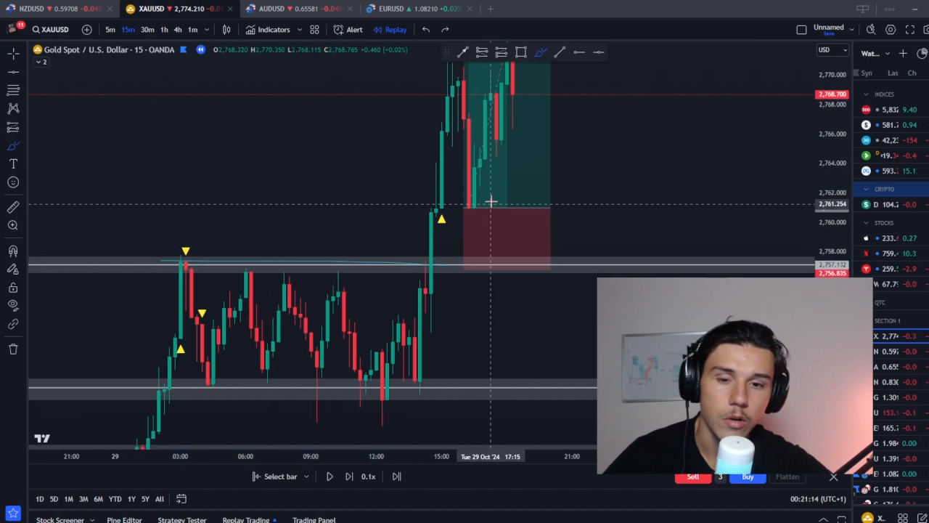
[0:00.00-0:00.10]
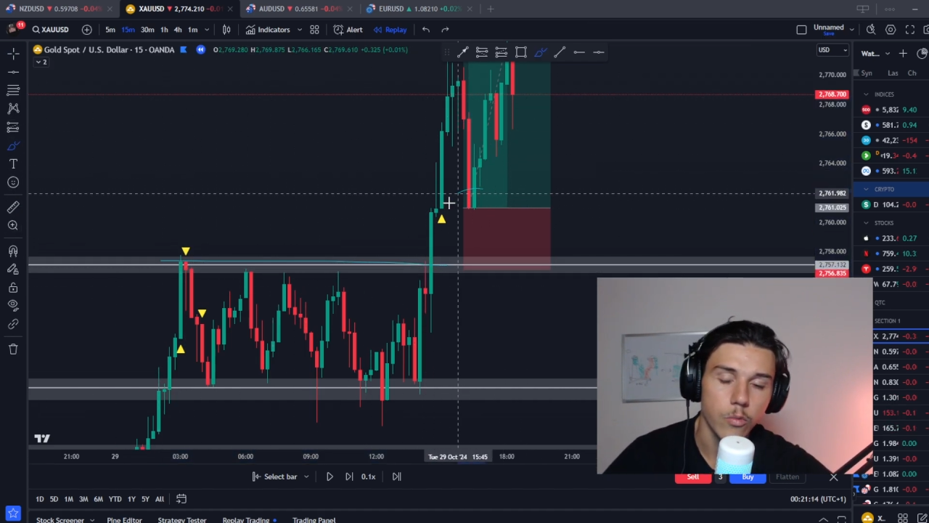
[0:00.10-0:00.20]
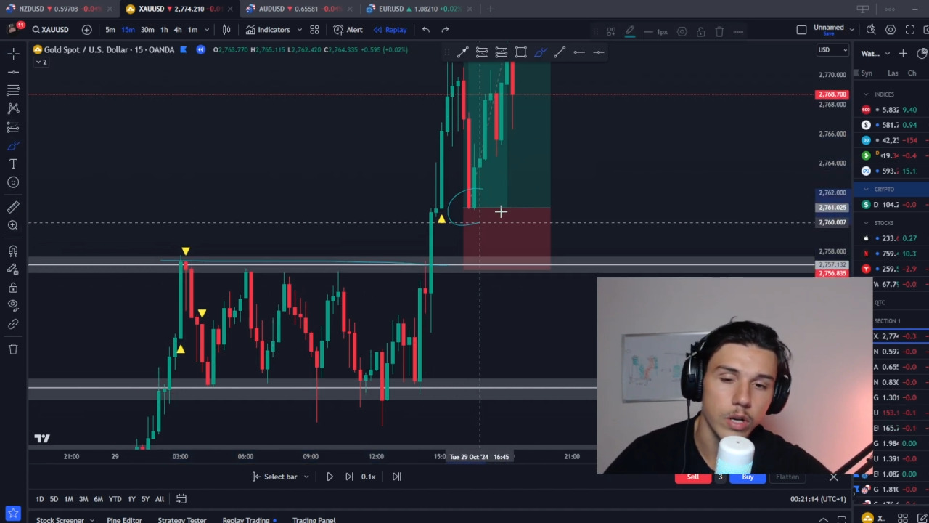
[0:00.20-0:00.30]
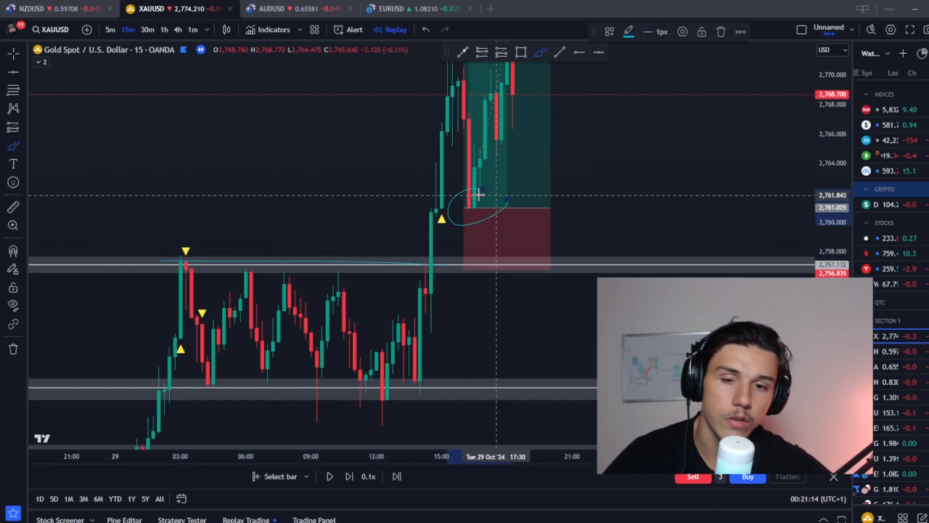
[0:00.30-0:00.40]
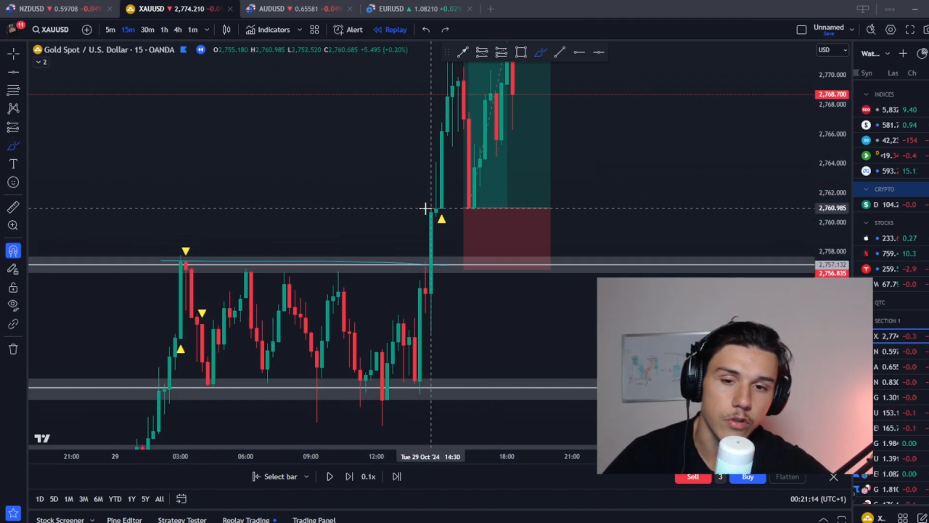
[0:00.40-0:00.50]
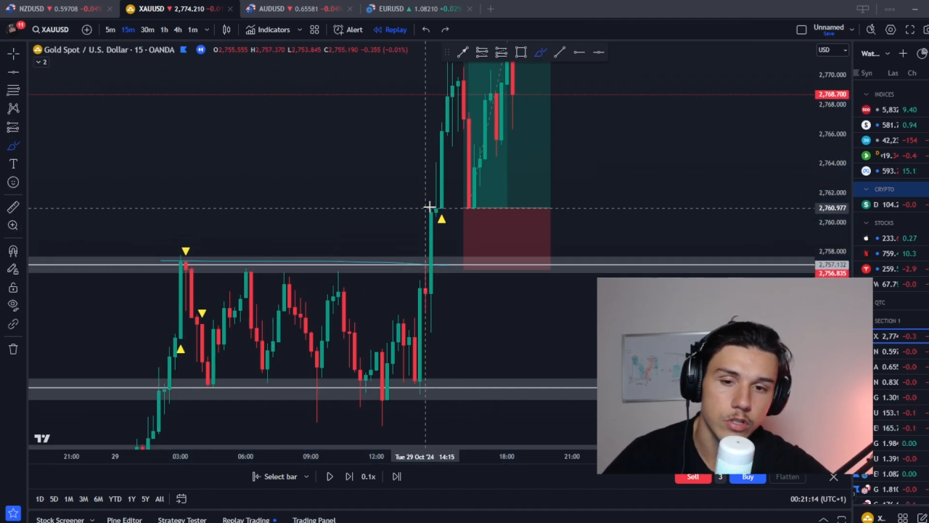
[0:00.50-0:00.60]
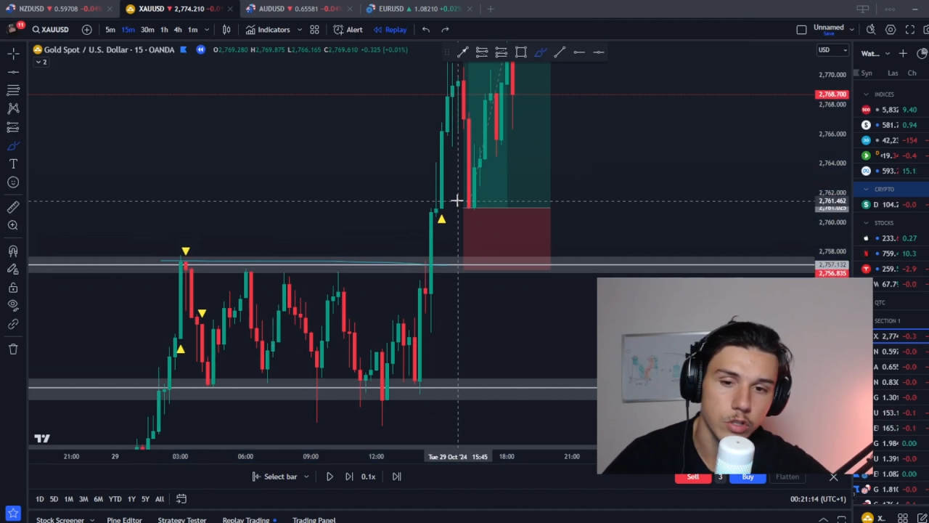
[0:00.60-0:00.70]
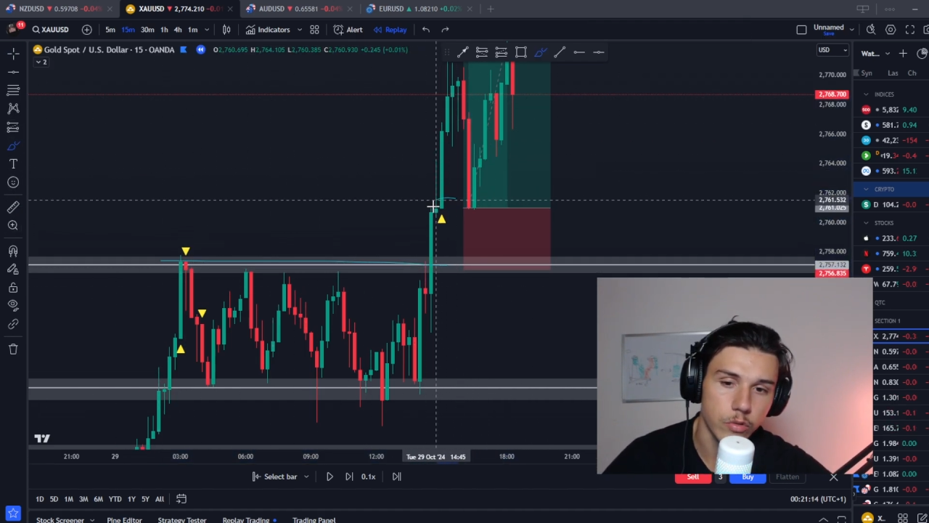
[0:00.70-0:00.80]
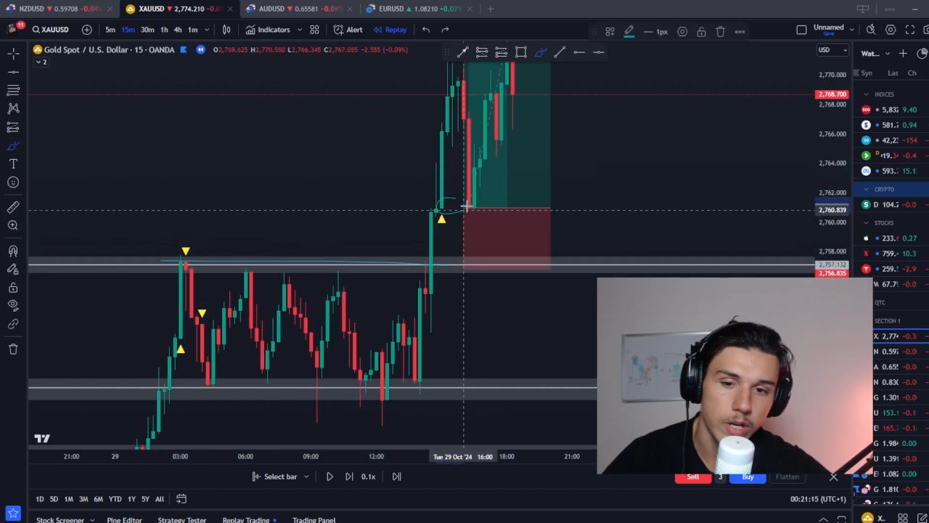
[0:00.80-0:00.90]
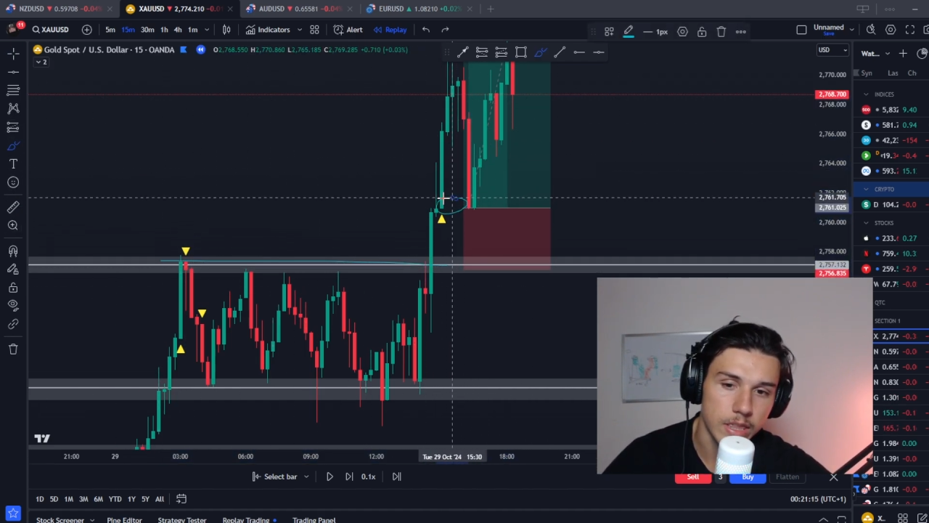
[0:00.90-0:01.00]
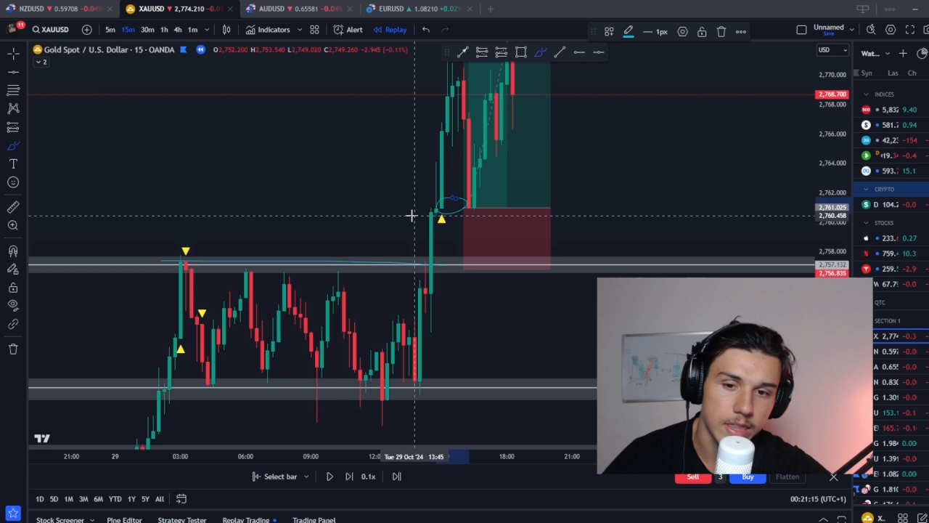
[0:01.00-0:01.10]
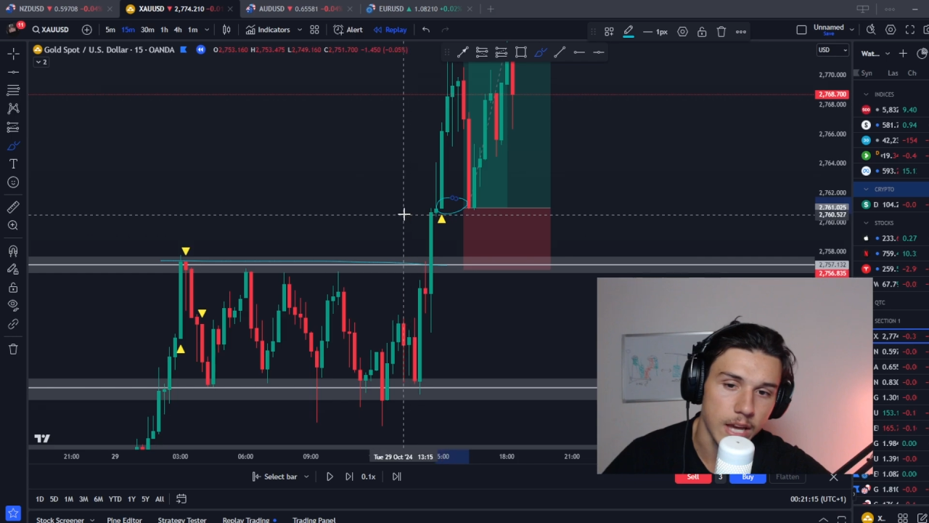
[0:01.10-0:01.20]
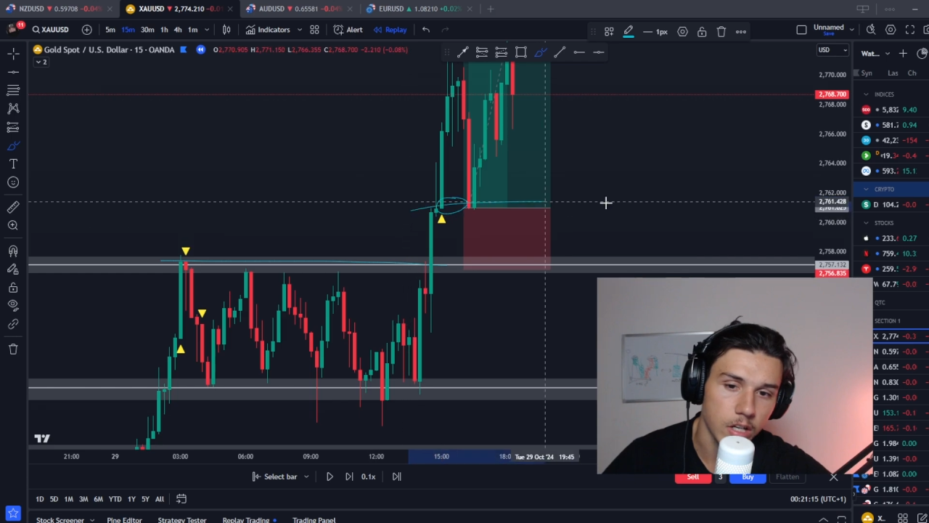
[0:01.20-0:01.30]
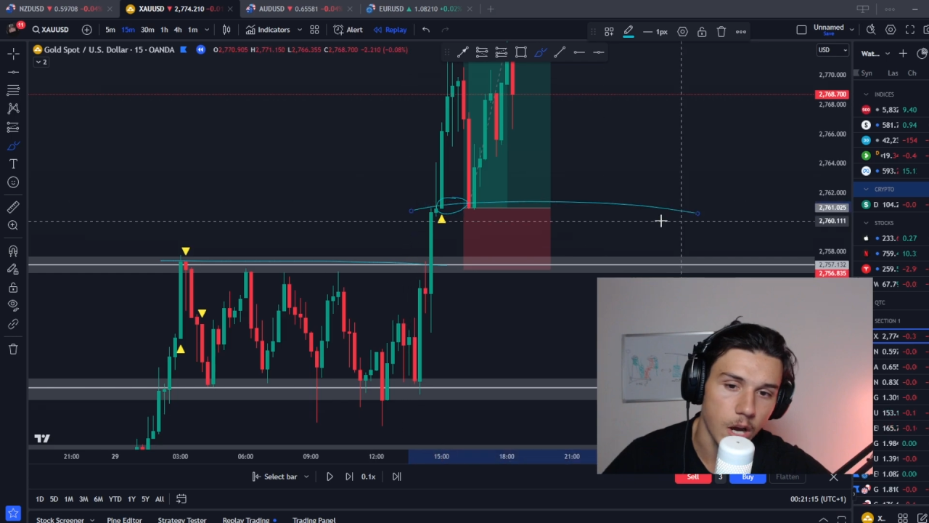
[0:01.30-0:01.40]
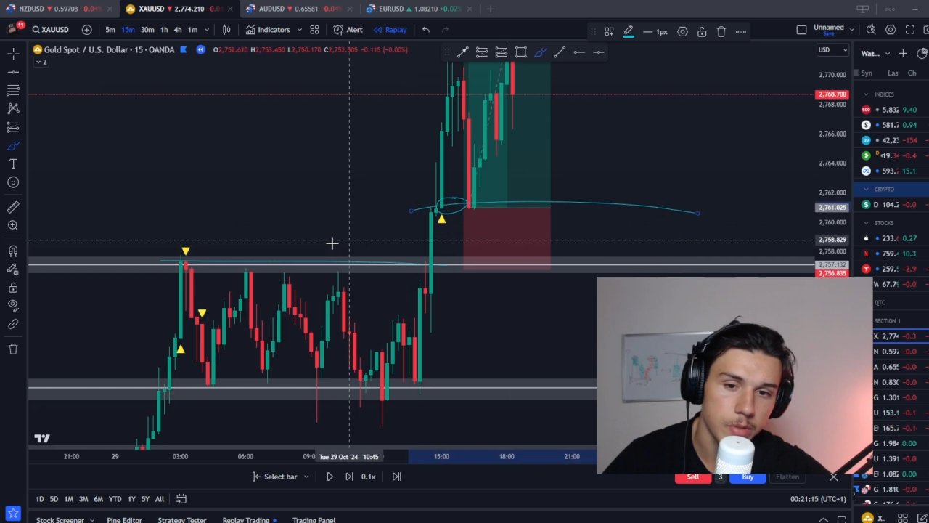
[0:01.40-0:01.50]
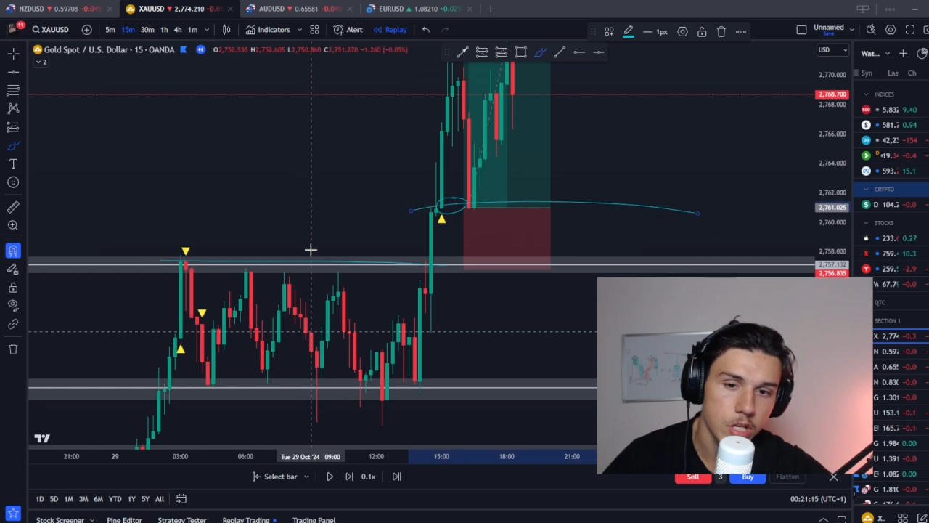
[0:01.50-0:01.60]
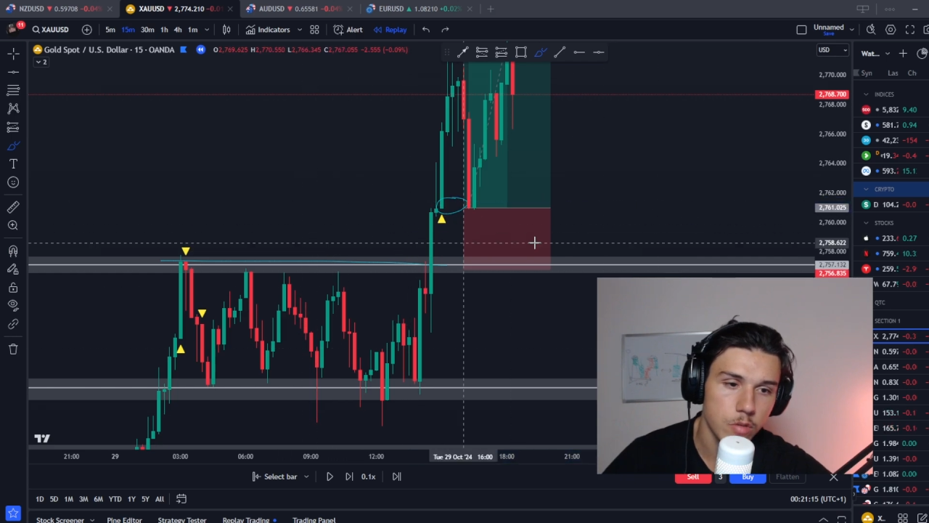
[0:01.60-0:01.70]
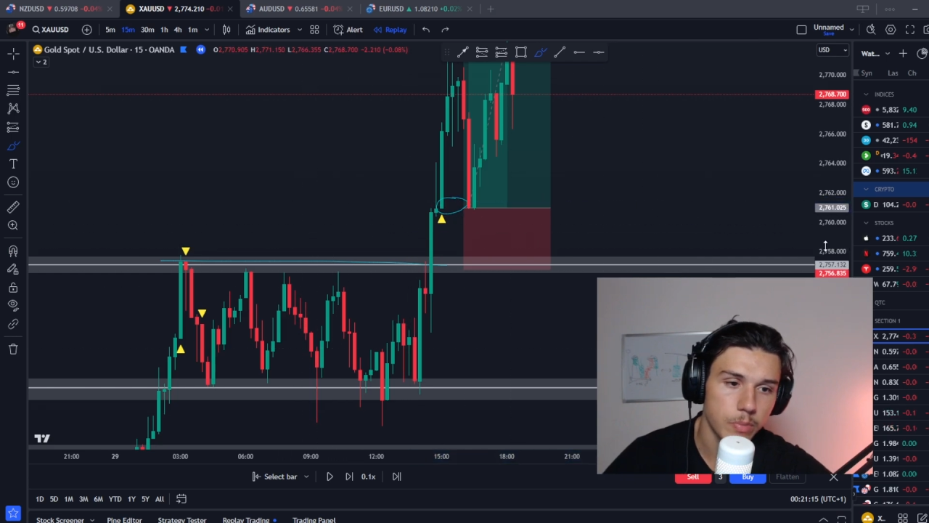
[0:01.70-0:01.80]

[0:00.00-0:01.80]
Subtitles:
waiting for us to create that compensation